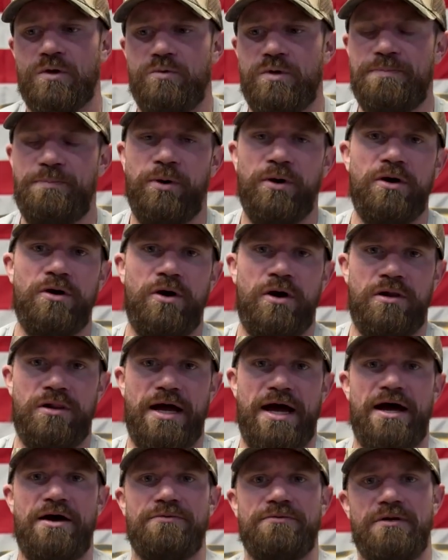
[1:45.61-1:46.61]
We put it
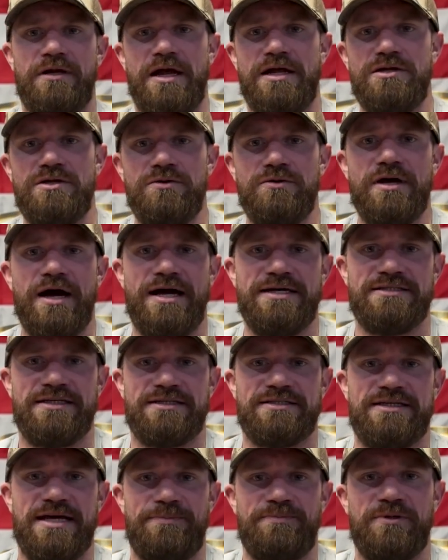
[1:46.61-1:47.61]
all out and you guys
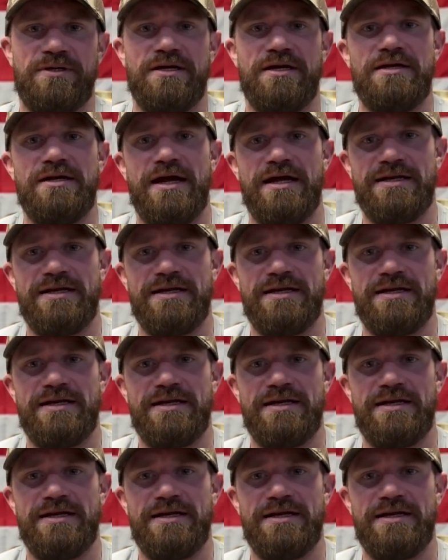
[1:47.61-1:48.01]
accepted it,